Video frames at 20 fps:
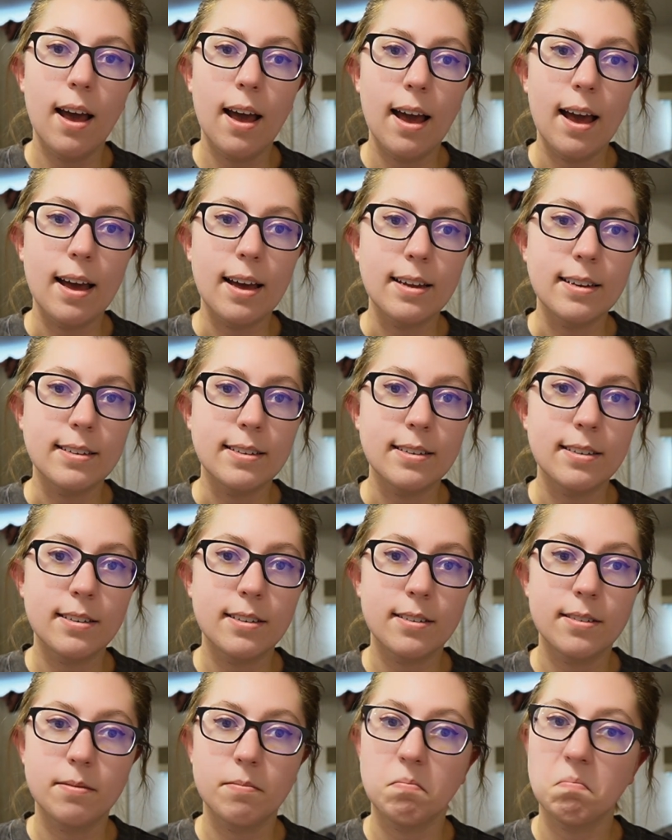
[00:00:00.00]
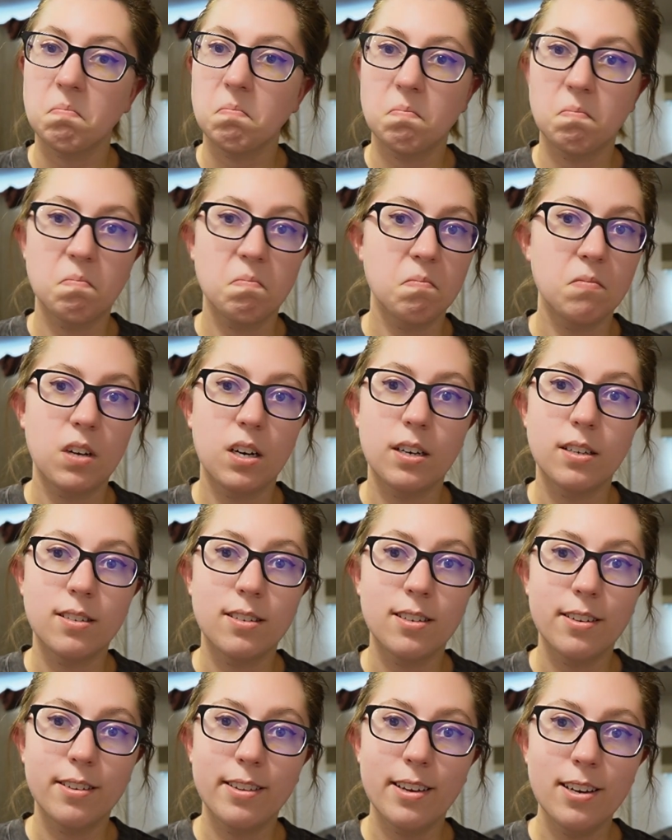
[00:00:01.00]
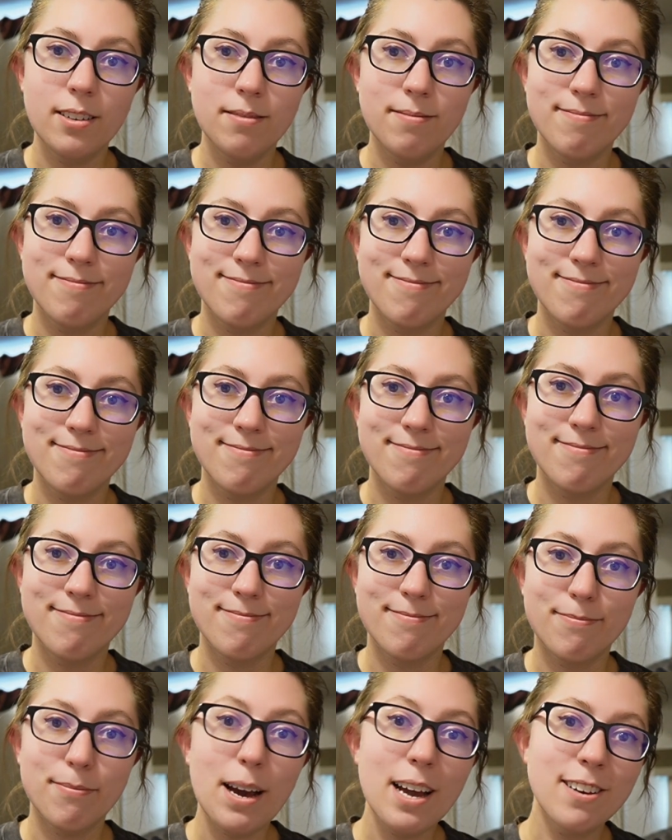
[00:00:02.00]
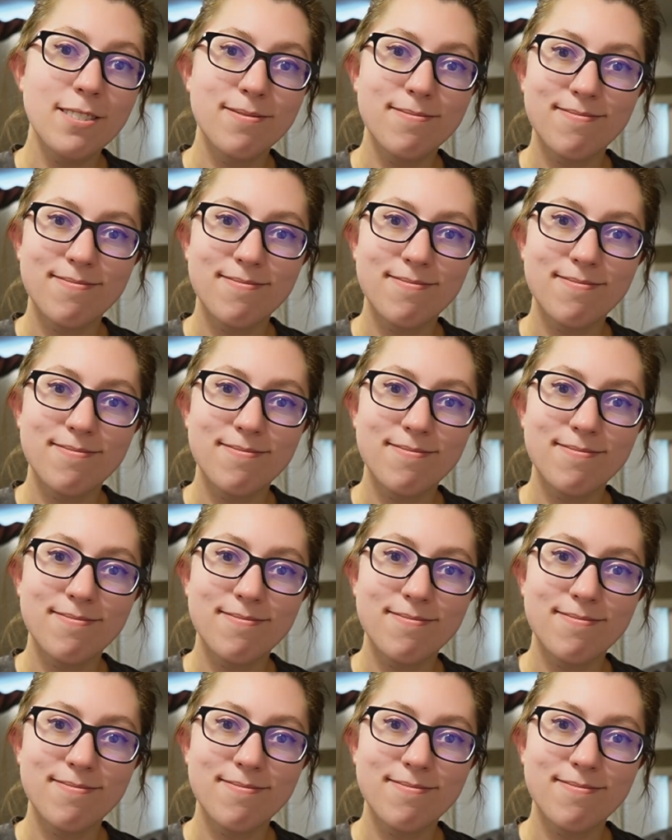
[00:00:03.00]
And until then, bye!